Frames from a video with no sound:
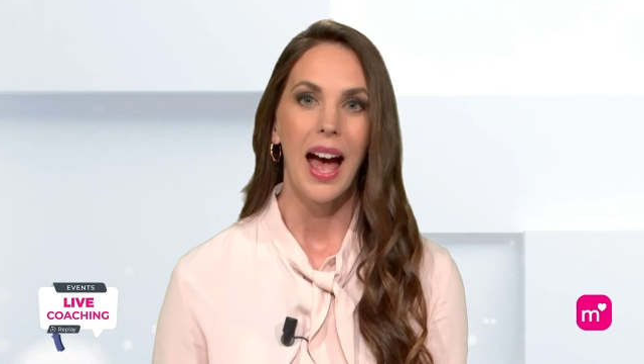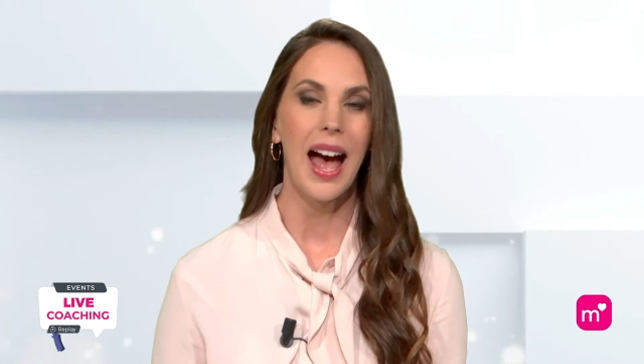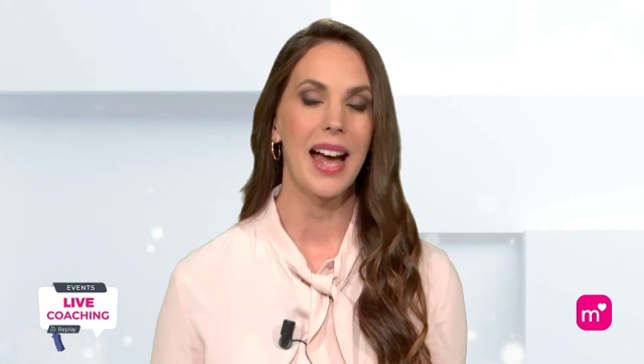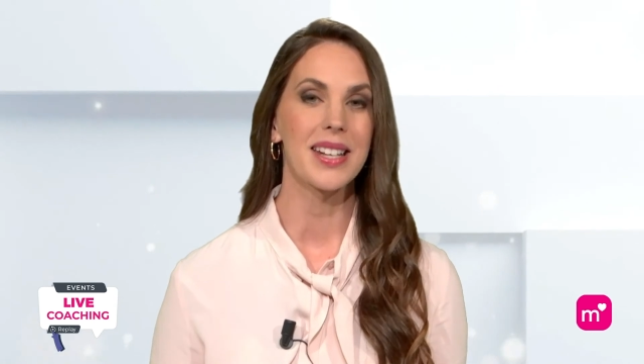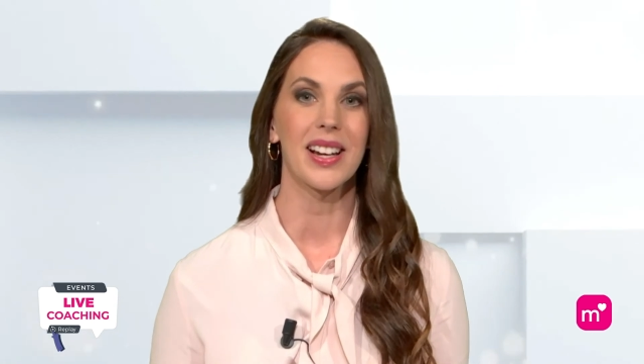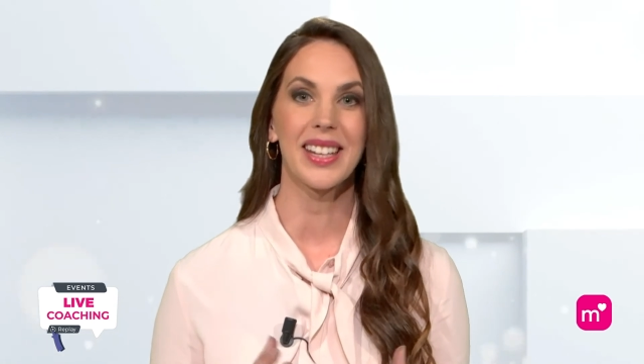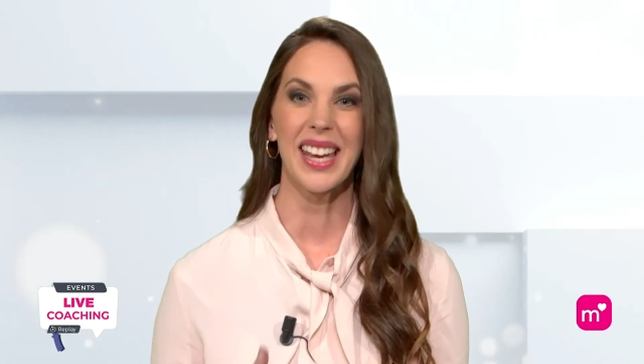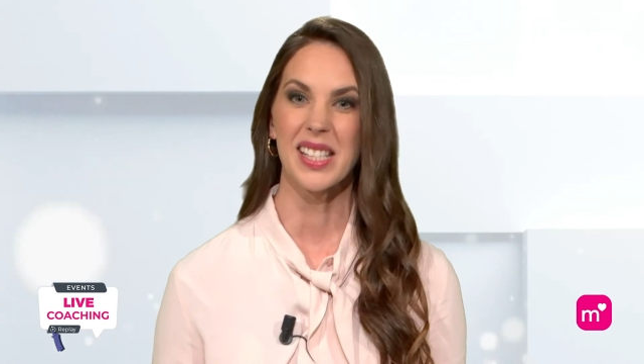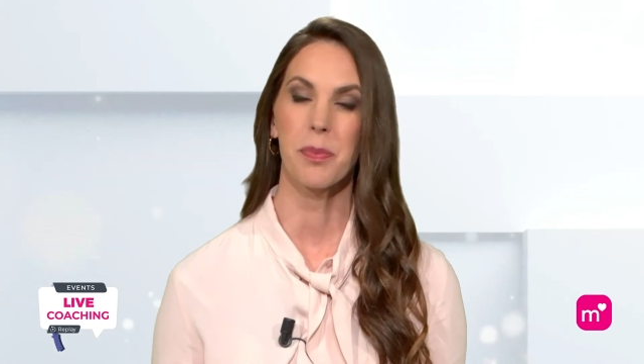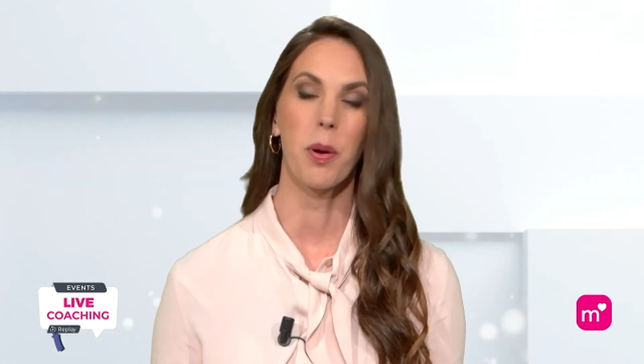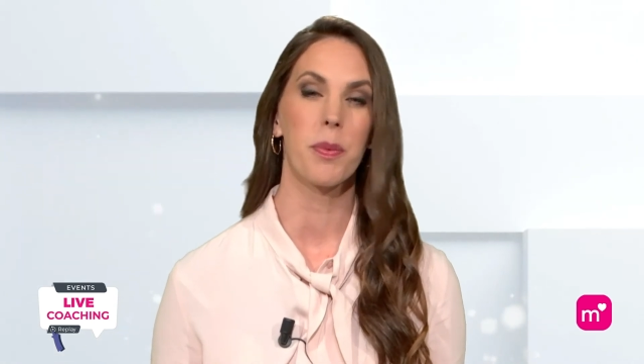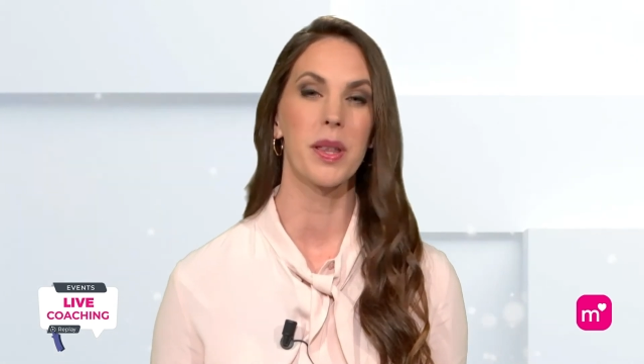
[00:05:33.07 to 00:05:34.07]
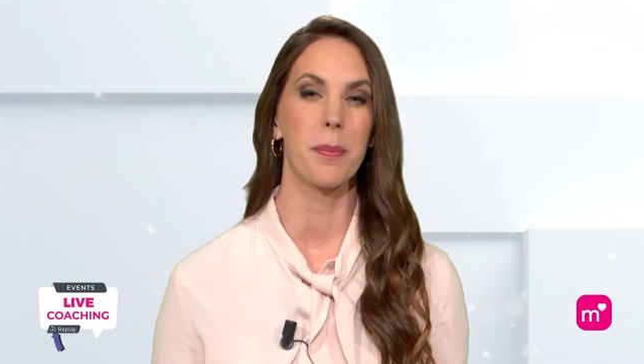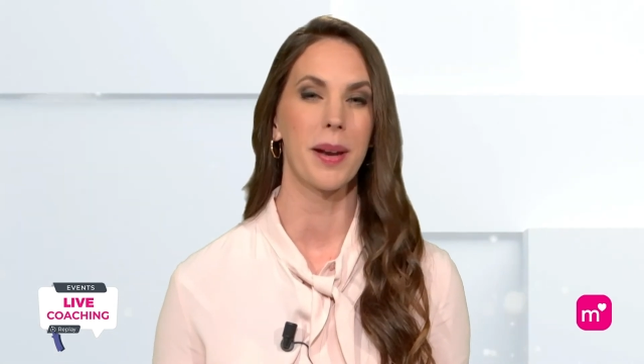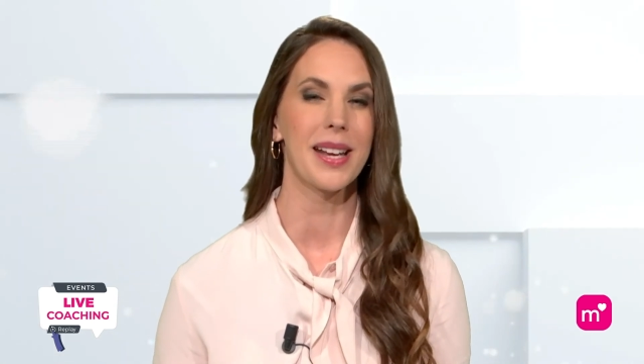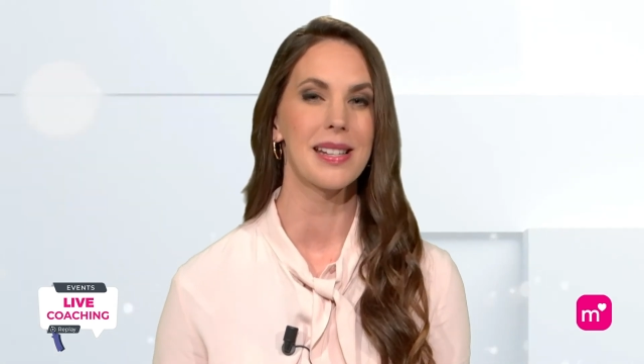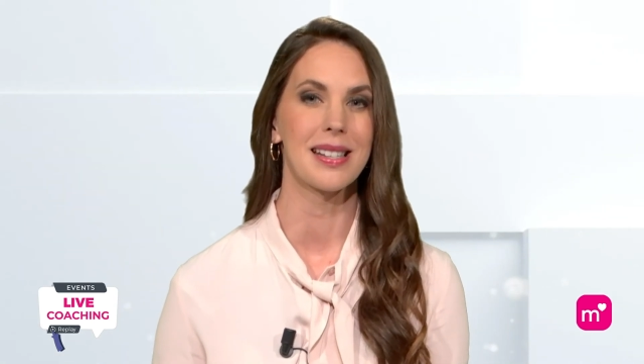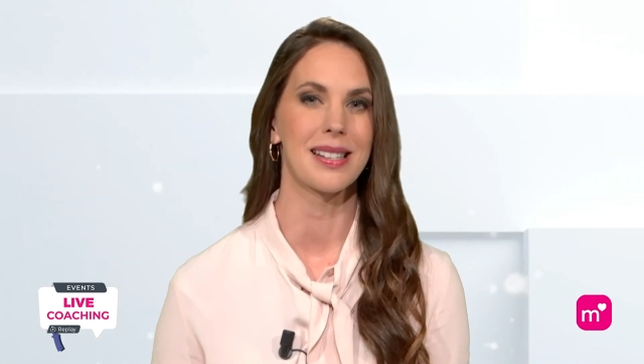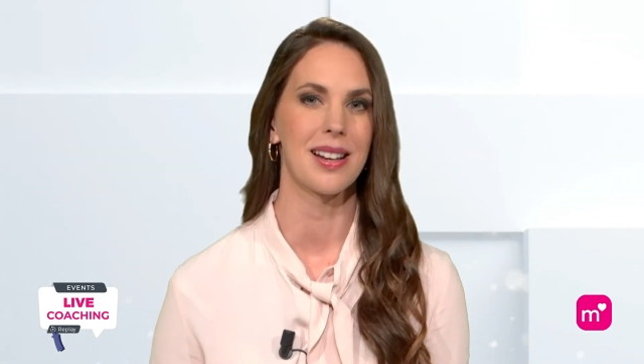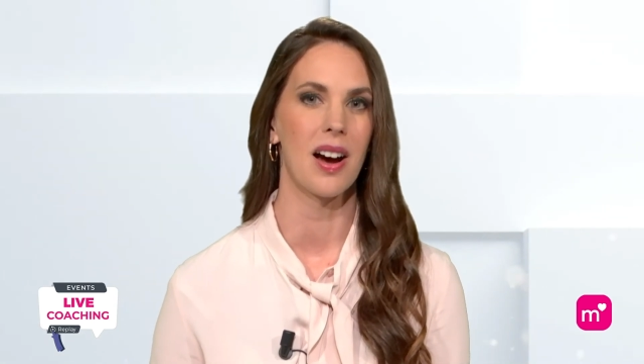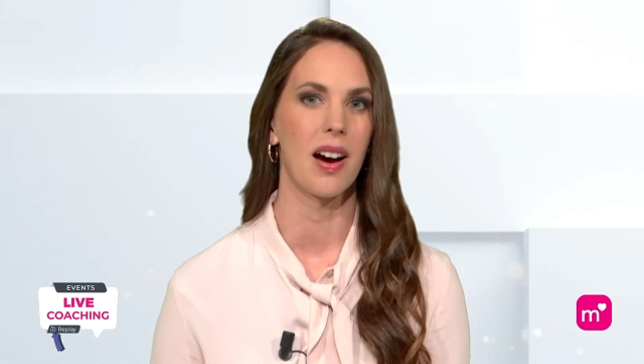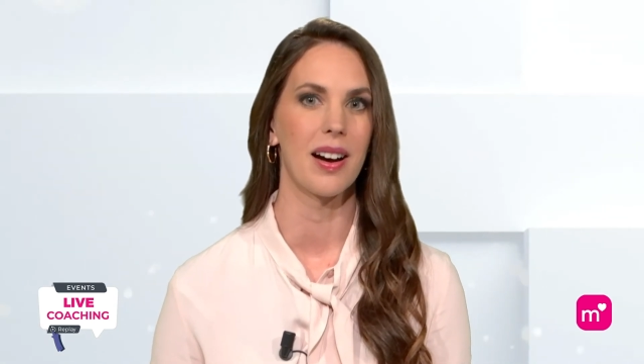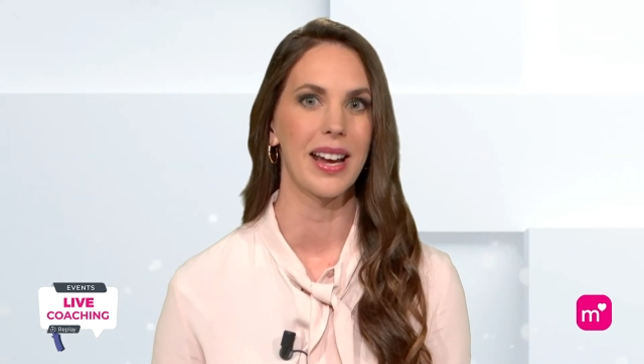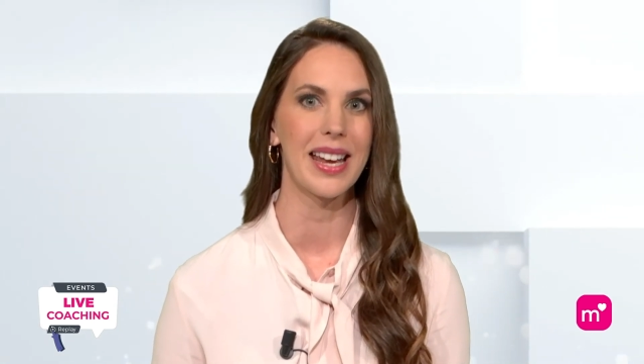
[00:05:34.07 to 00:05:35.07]
And I guess probably the place to
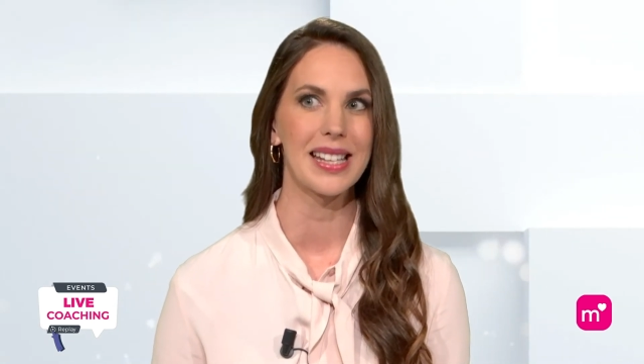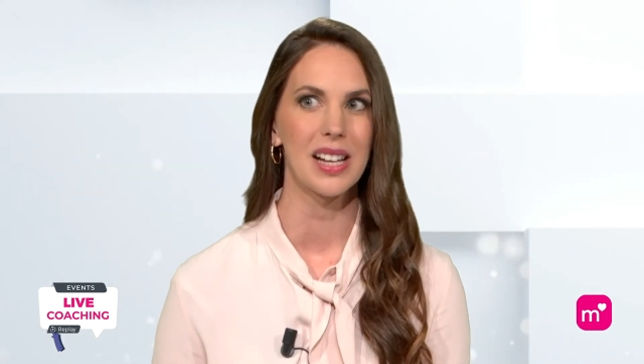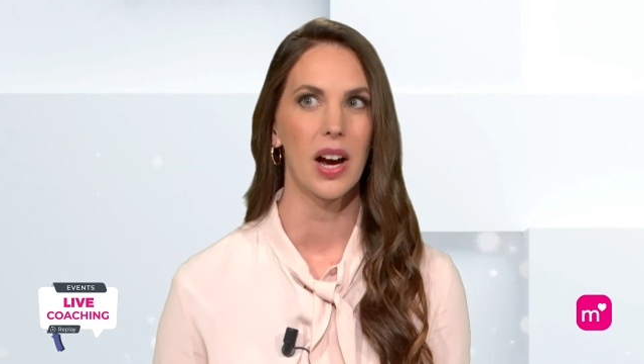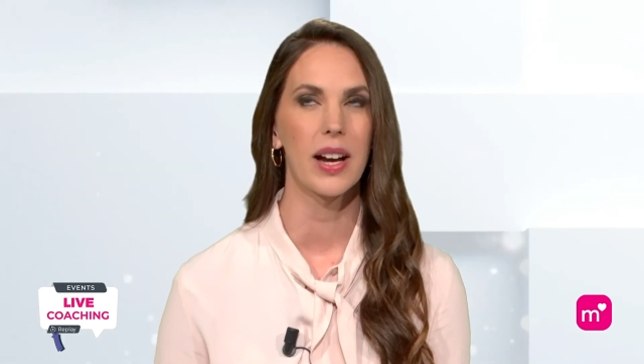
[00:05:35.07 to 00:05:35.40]
start is,